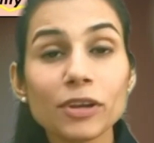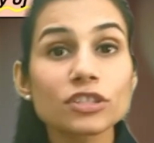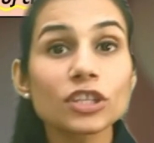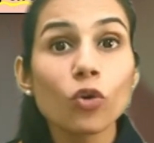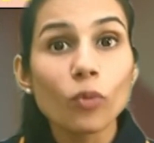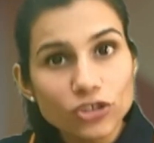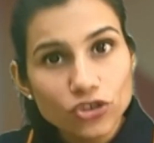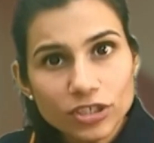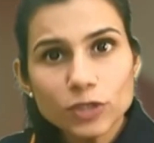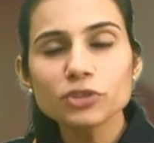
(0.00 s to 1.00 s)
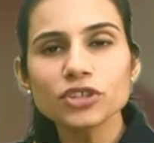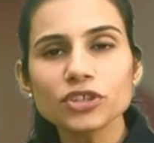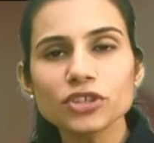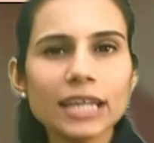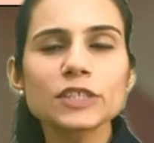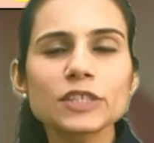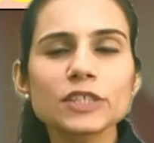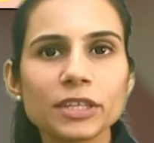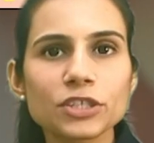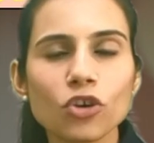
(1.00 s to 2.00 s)
Because the questions which are asked
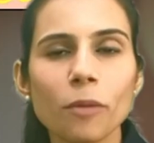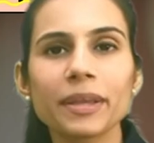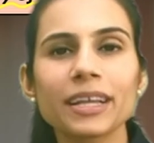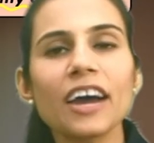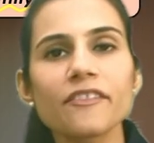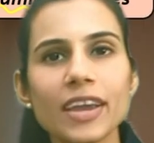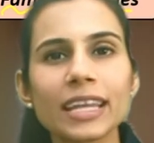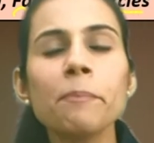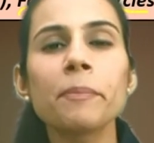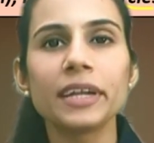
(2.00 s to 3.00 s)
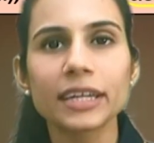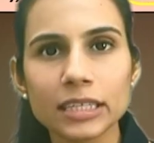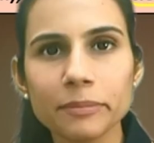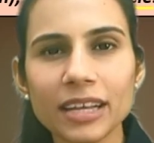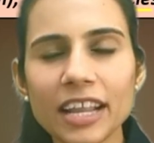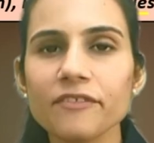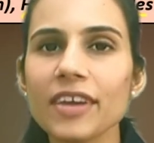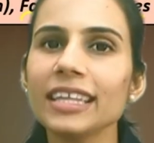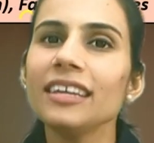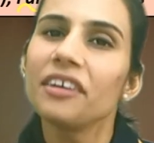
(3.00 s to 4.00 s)
from this topic are very predictable and
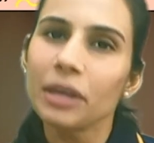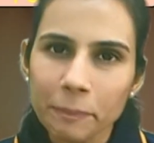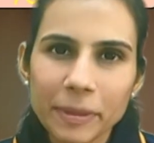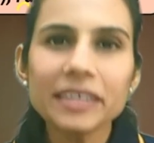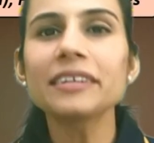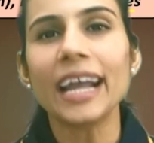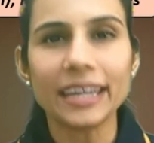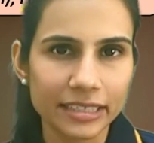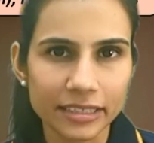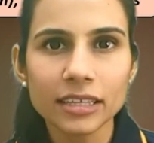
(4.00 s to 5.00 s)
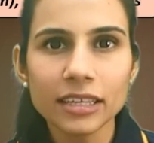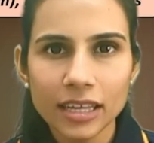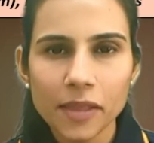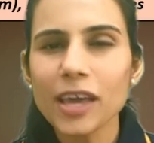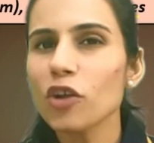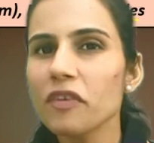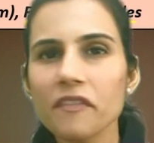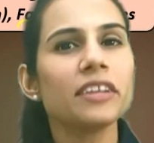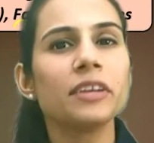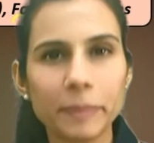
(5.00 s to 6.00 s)
very repeated category. They are of a
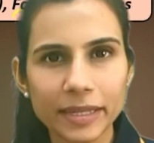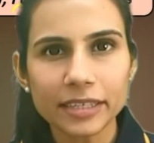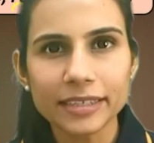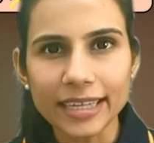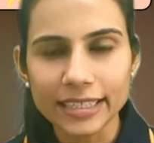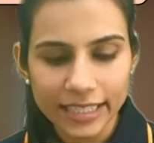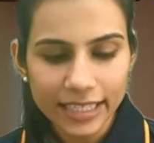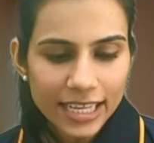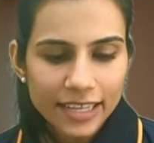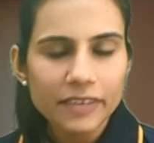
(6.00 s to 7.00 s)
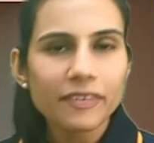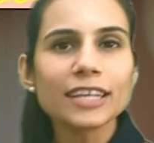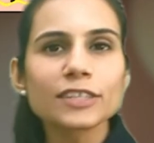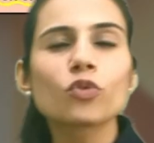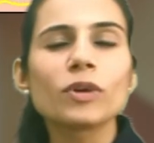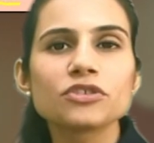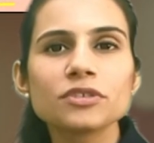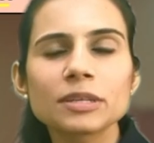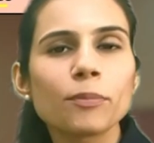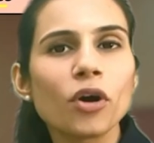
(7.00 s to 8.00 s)
very repeated category. They will ask you
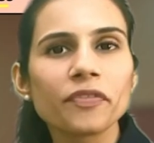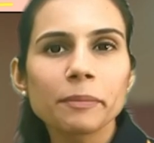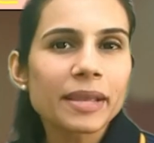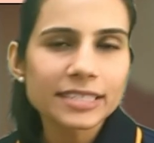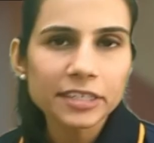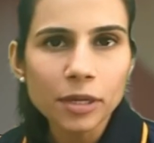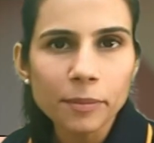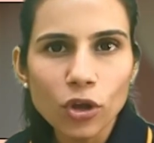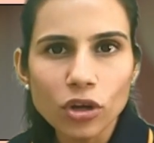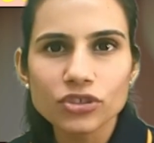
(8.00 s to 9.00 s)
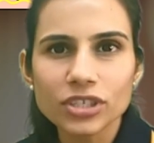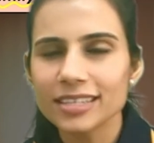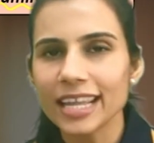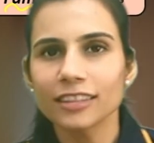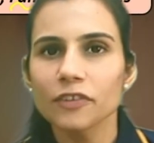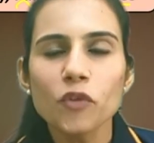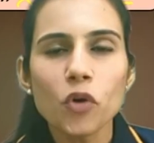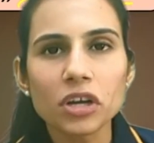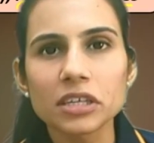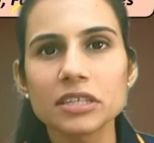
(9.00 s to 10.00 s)
questions upon the basic terminologies like the
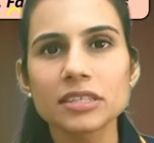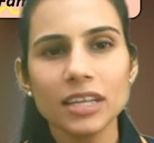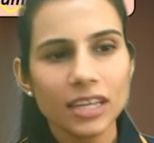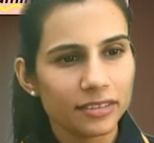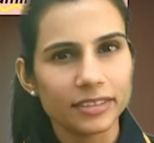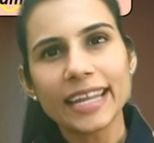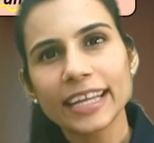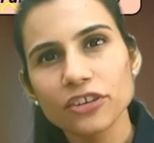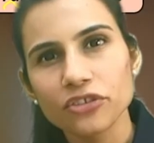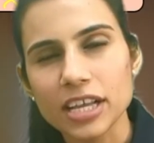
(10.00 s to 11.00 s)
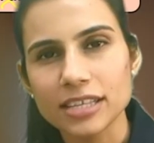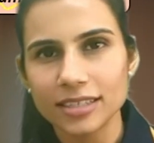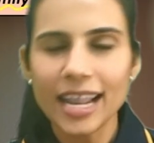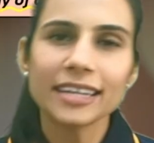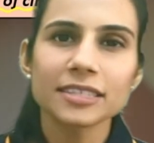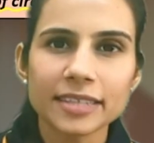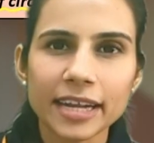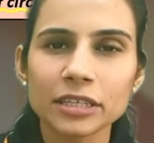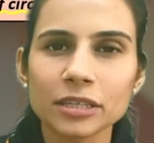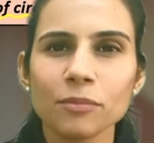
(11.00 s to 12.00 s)
focus, the directrix, the latus
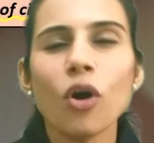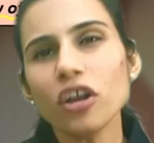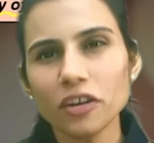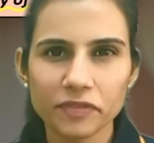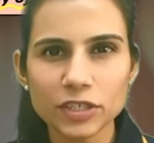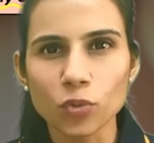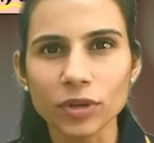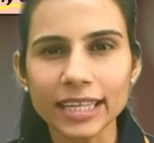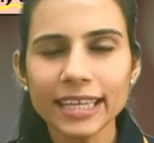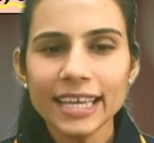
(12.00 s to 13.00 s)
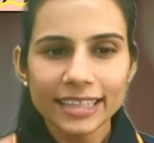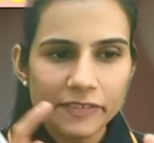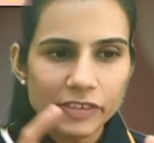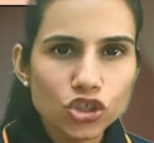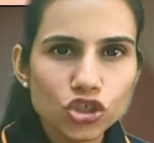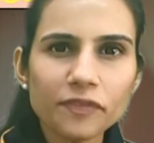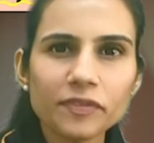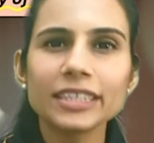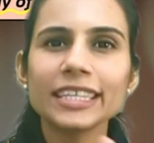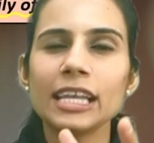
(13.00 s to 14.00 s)
rectum, all of this only. They will
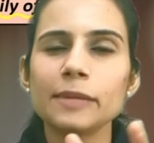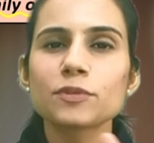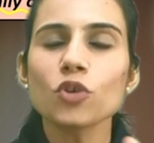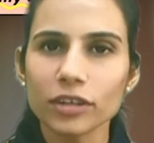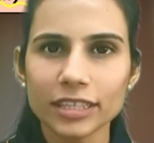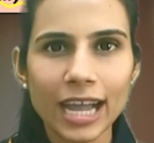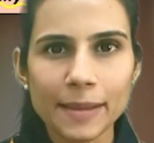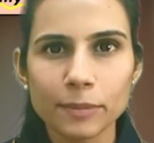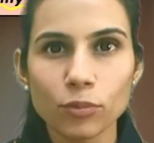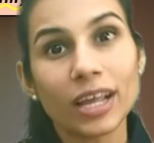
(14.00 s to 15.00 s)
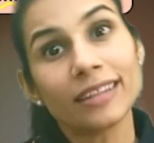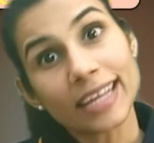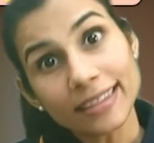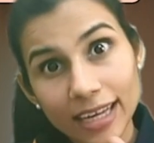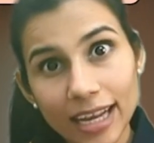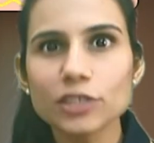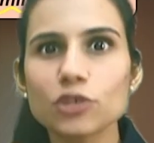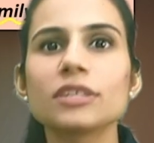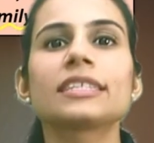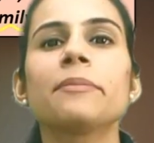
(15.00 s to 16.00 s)
shift the ellipse or the hyperbola, and then they'll ask
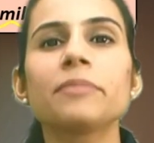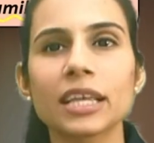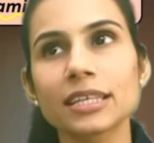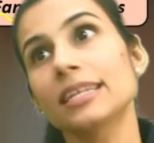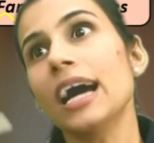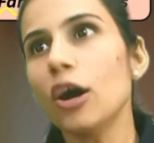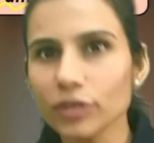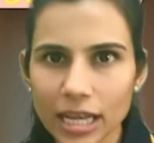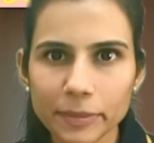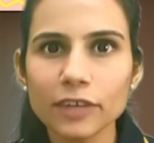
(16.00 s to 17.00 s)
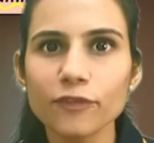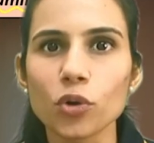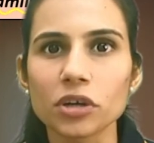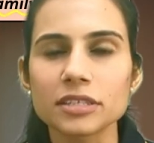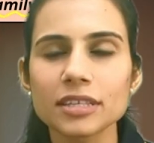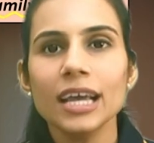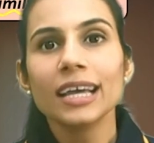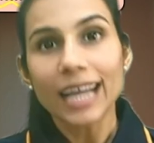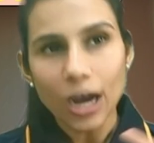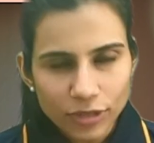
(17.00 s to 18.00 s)
you the same things. Now tell me the focus.
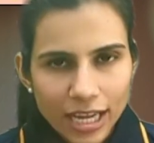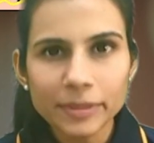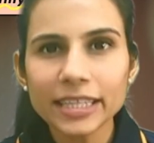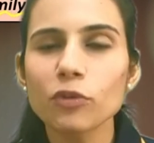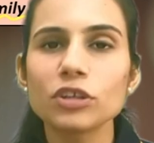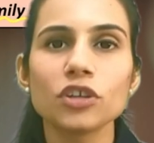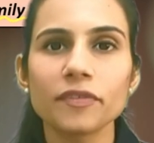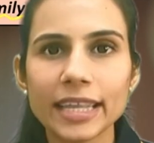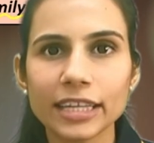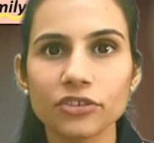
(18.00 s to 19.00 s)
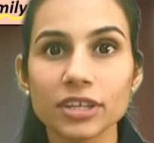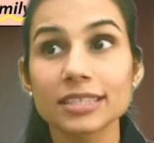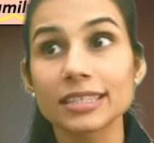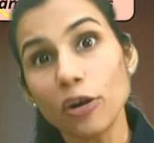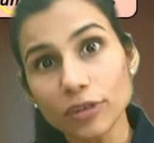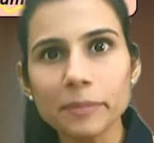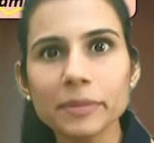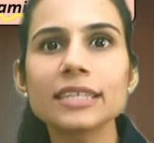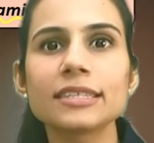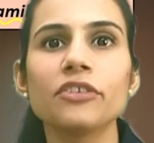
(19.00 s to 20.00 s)
Now tell me the equation of directrix. Now tell
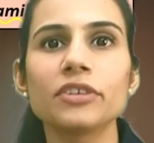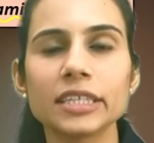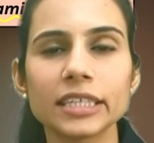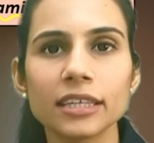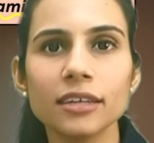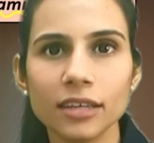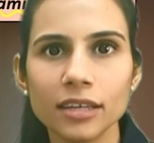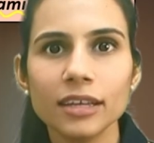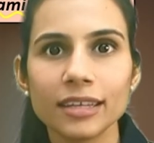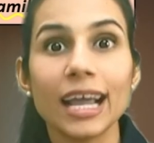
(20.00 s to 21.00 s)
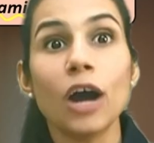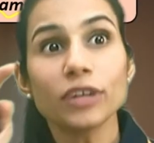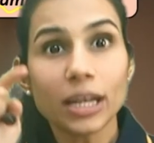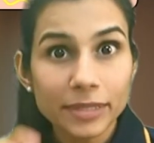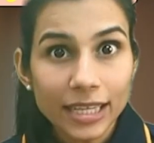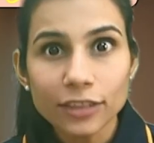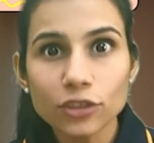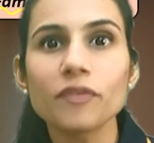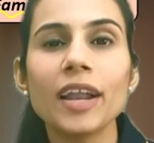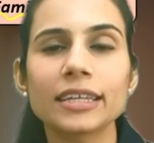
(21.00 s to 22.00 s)
me the eccentricity. Now tell me the
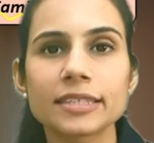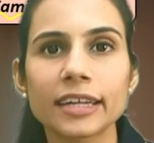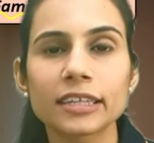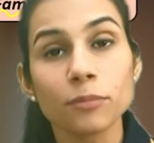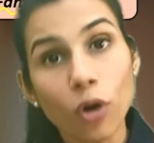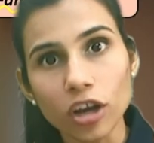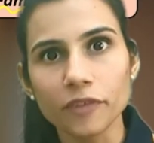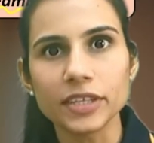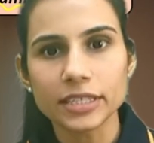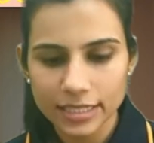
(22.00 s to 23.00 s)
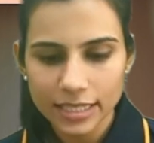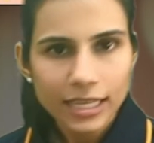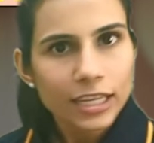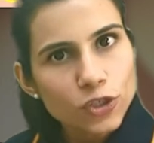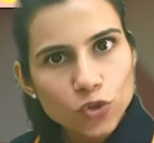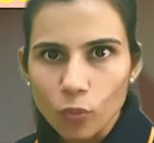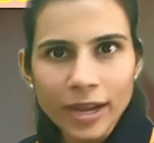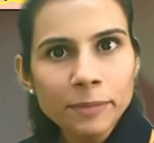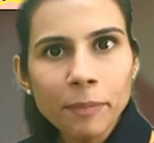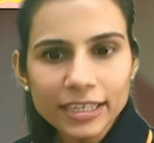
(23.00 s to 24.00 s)
length of latus rectum, all of this. So
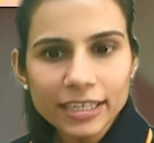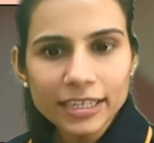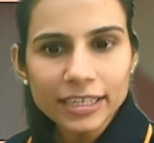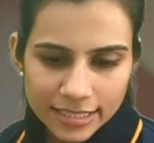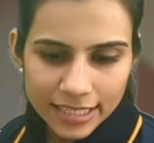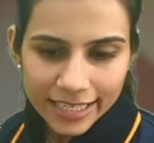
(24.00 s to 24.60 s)
one part is this.